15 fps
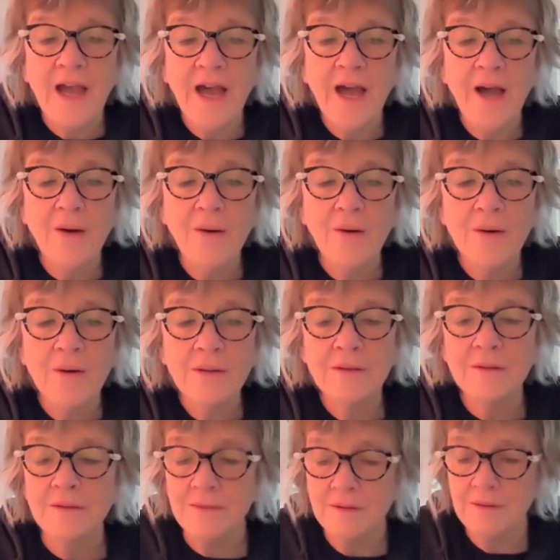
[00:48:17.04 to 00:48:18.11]
how
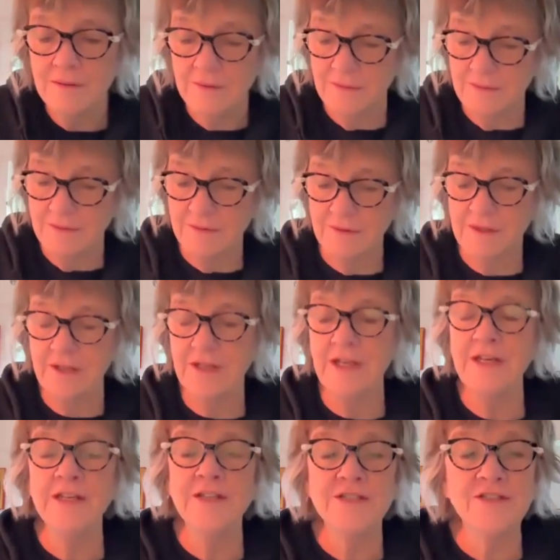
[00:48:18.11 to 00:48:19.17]
the
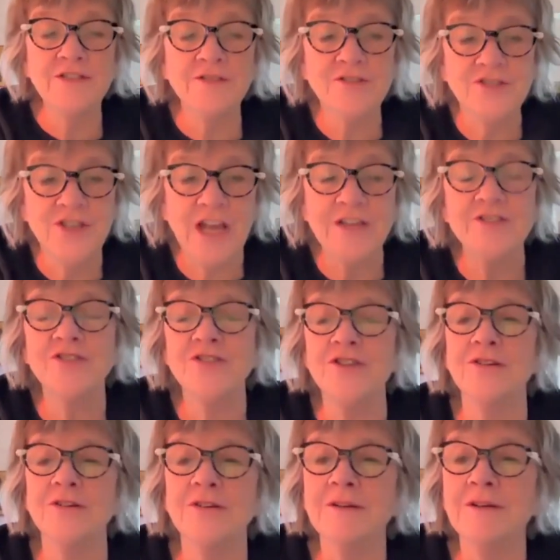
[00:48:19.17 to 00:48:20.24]
initial
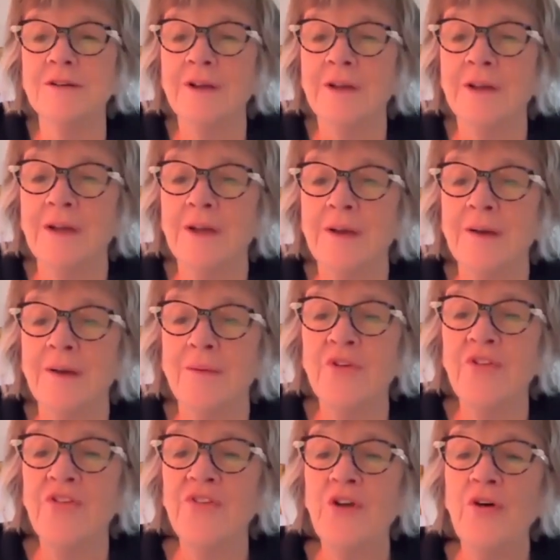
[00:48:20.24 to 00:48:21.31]
gesture
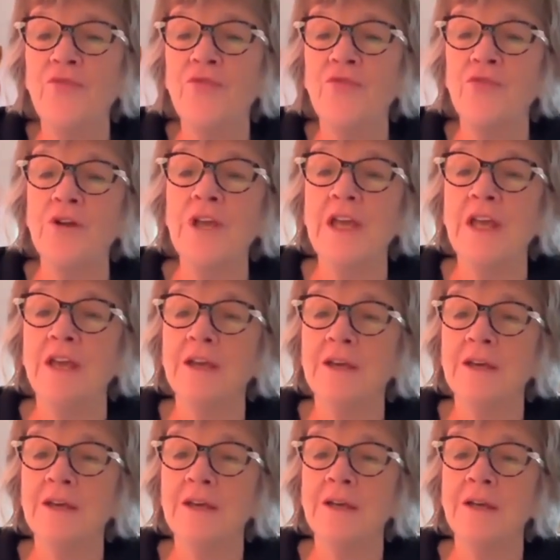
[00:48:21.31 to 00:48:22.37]
was so freeing.